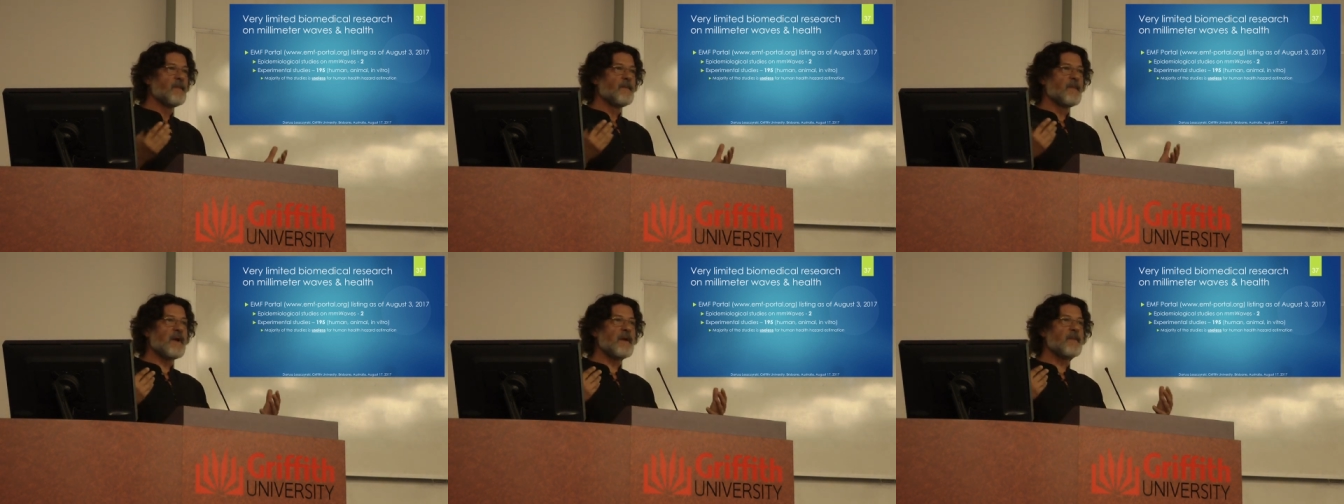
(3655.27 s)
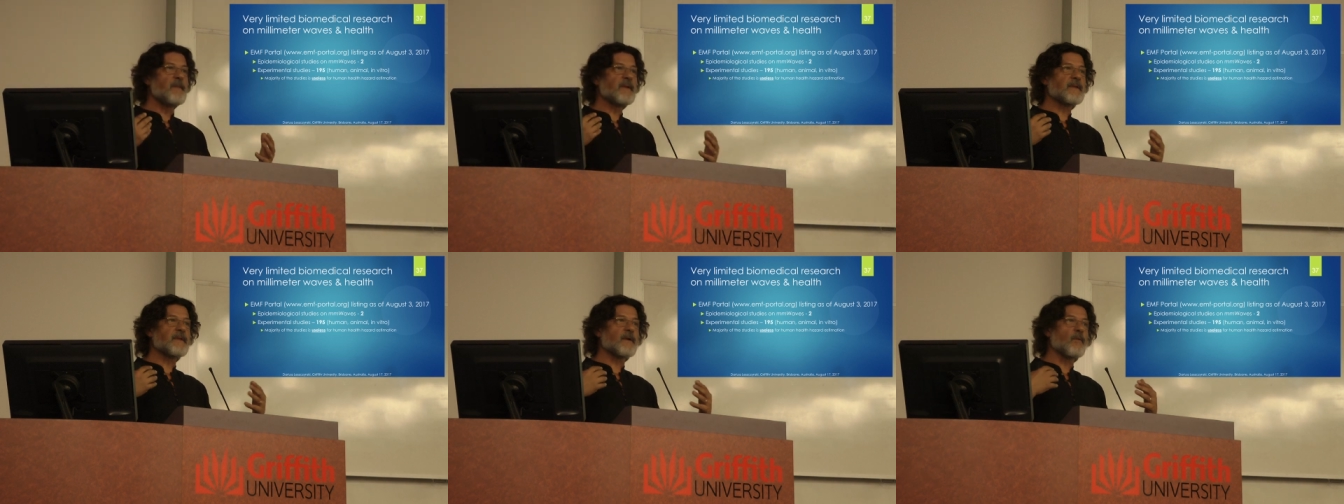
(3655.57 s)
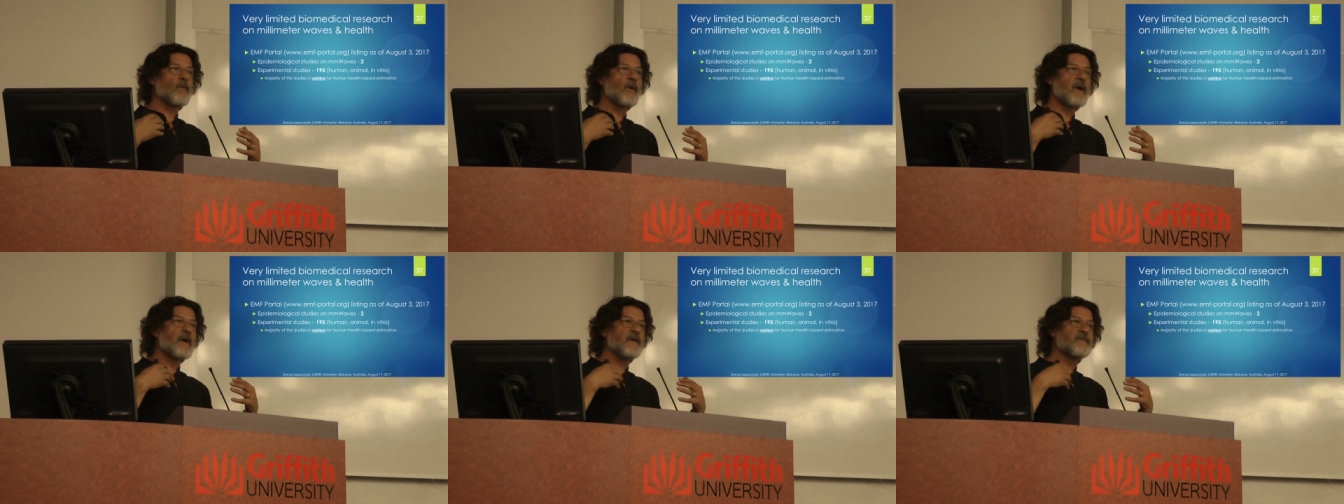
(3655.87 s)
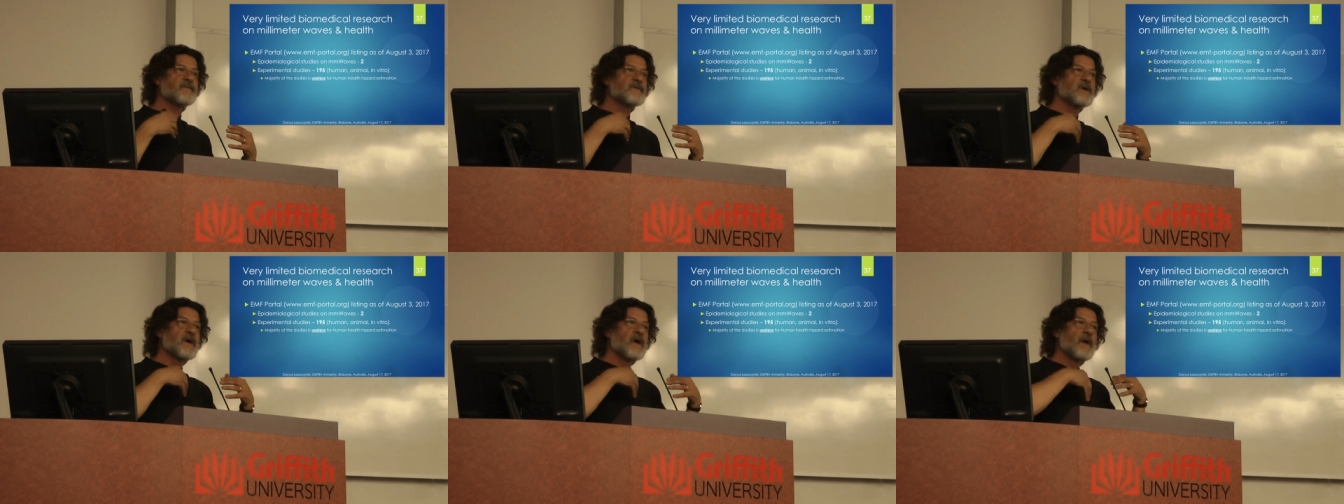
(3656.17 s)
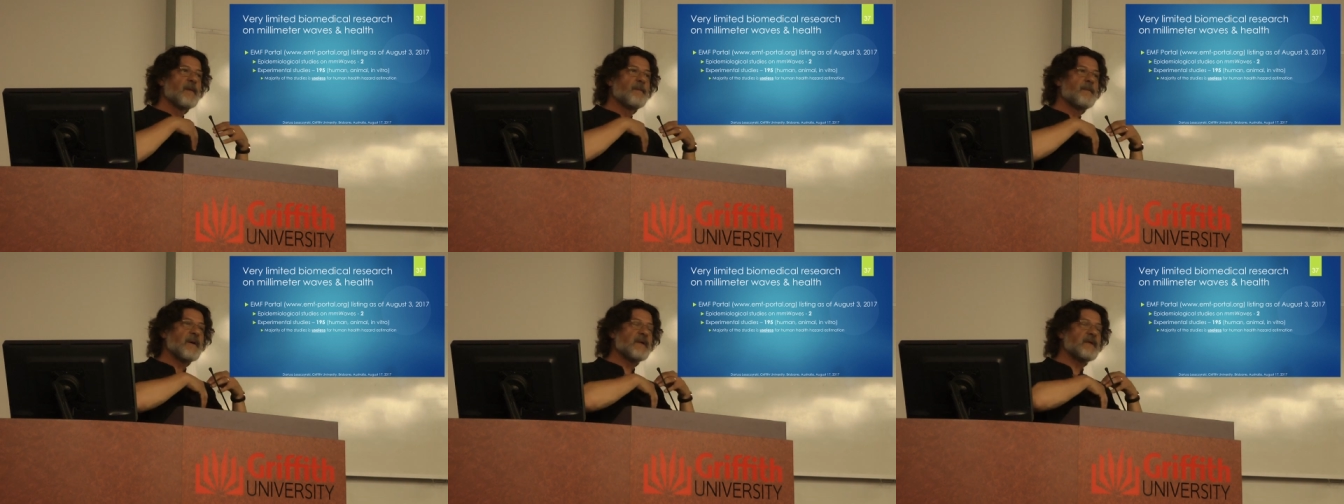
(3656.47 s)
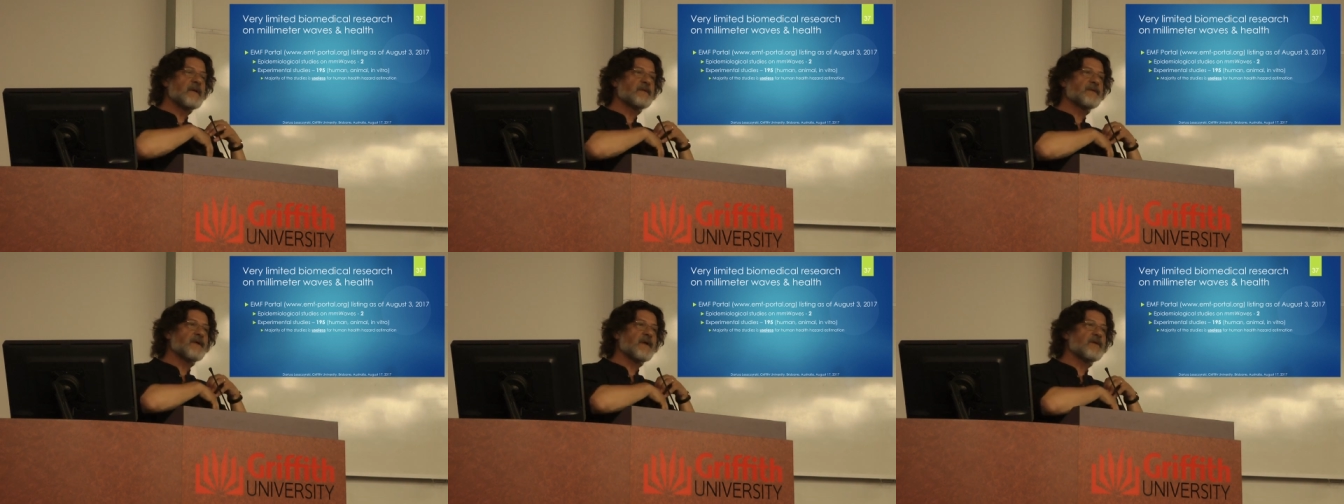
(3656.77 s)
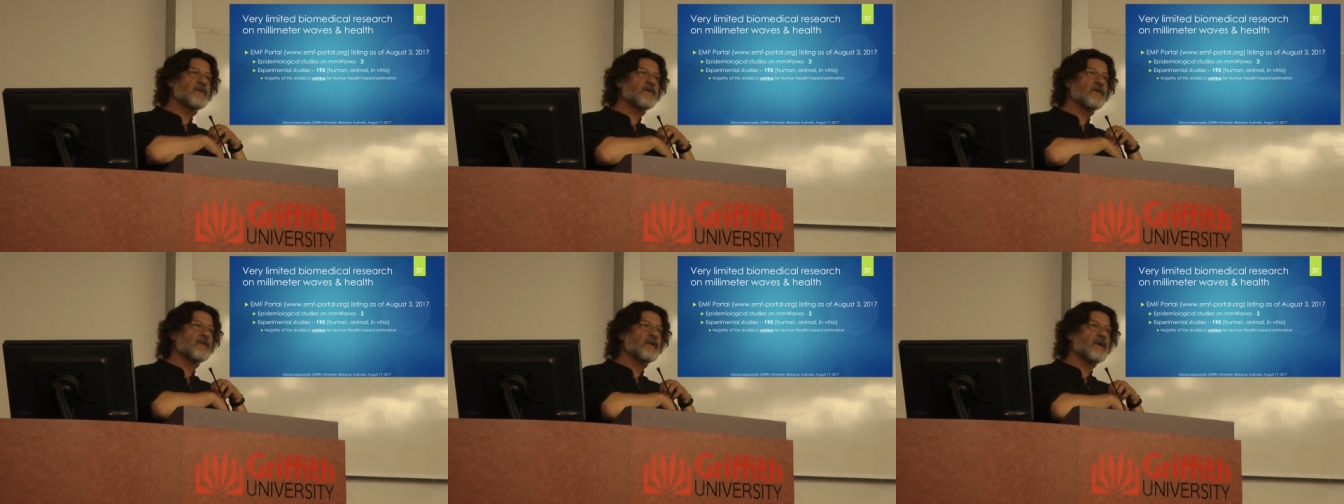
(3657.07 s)
Millimeter waves
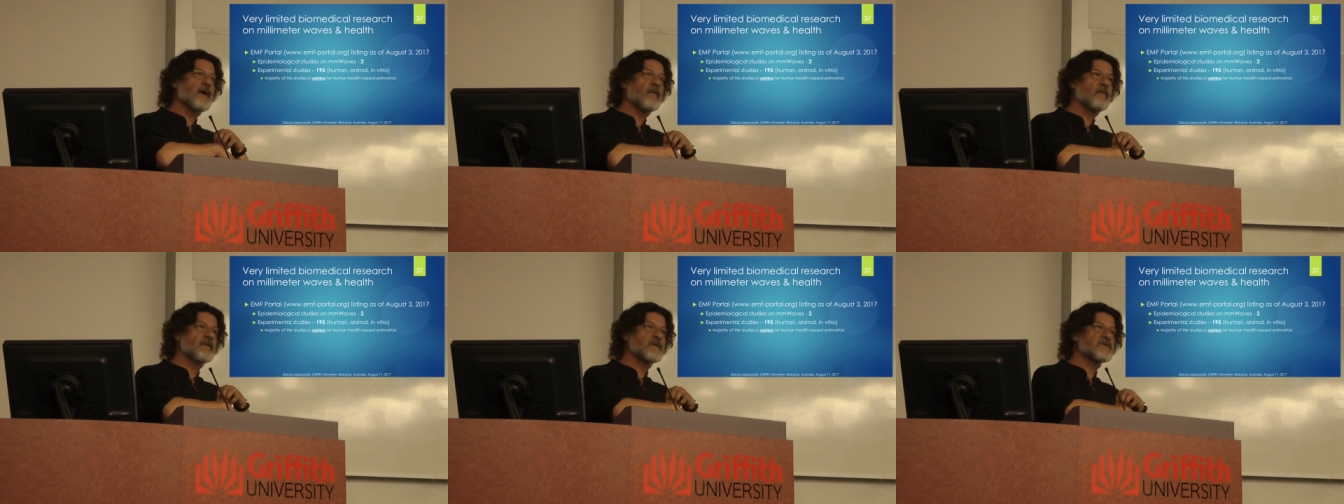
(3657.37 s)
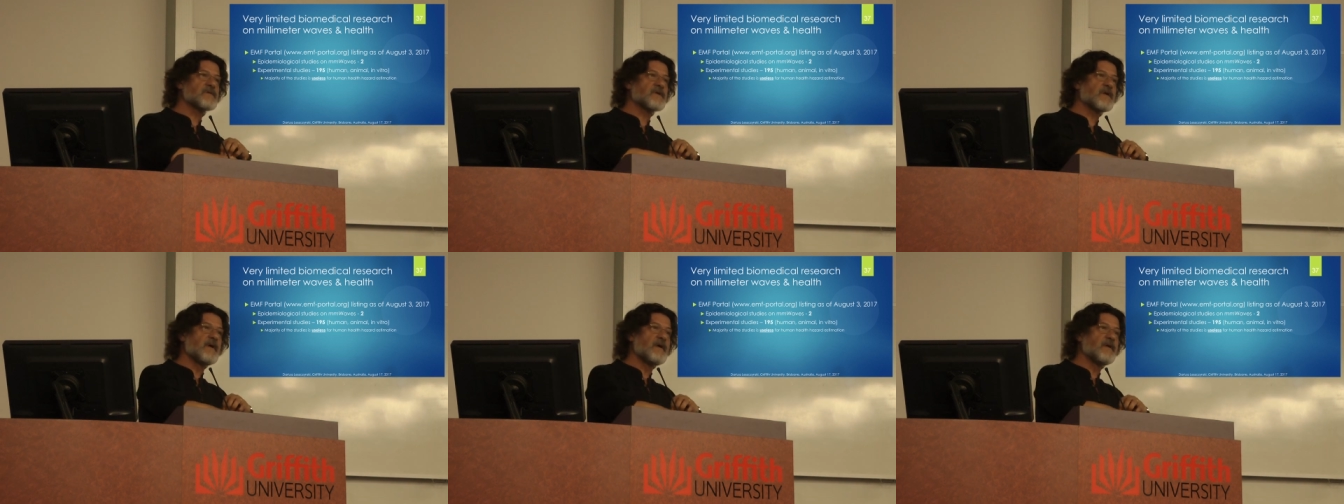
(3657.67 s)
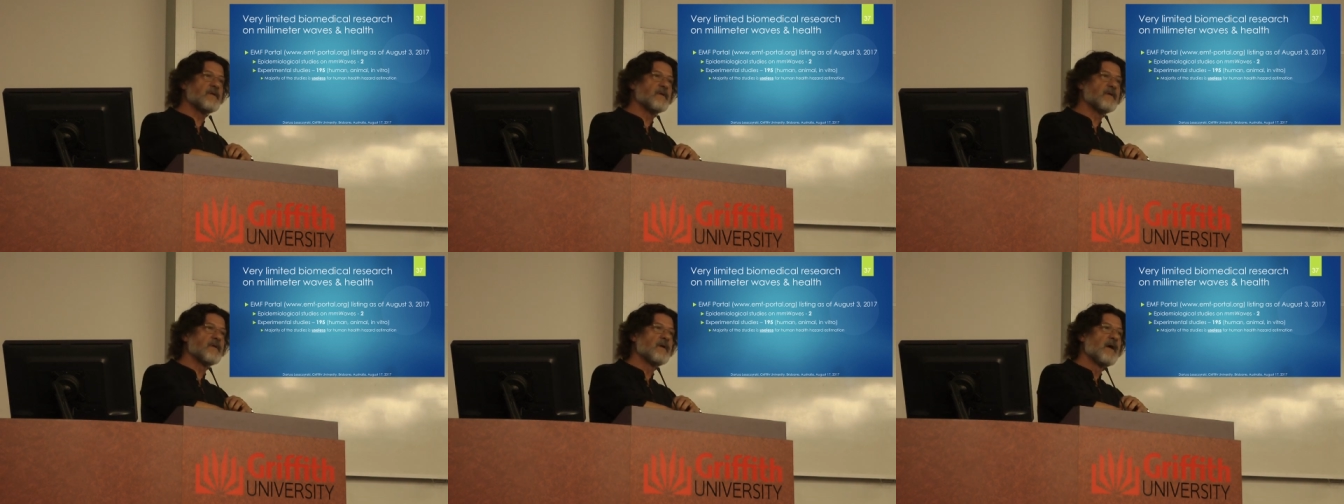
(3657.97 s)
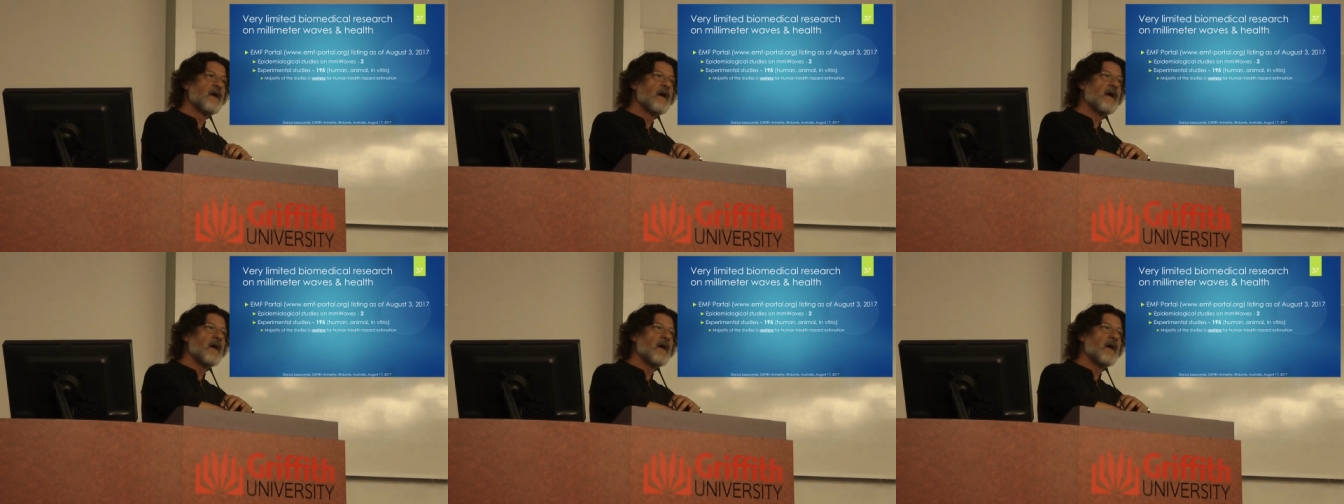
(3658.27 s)
penetrate only our skin.